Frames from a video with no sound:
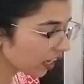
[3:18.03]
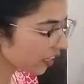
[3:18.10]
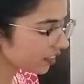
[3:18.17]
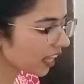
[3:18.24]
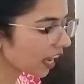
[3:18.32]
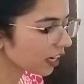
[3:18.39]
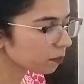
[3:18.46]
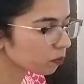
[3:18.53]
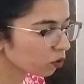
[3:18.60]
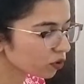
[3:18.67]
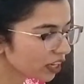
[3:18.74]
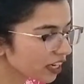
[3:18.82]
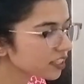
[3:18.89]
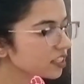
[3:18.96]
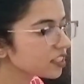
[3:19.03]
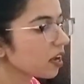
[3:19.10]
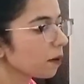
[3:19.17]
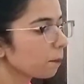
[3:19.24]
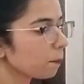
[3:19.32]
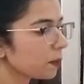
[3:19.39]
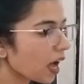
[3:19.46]
that protects
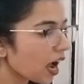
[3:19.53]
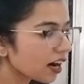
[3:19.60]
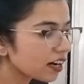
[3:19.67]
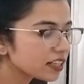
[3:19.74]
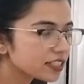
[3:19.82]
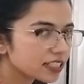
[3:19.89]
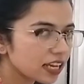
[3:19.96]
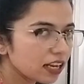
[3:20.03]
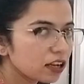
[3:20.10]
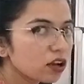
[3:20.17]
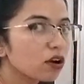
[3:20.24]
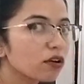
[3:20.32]
plant cell